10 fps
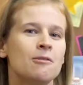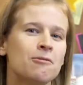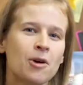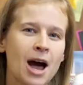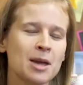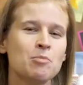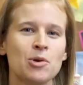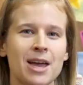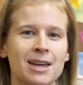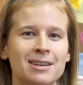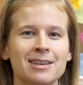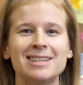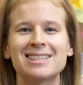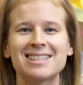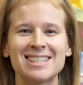Fry bread
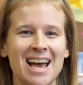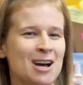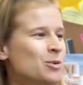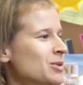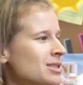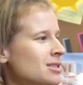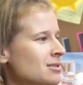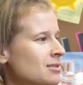is sound.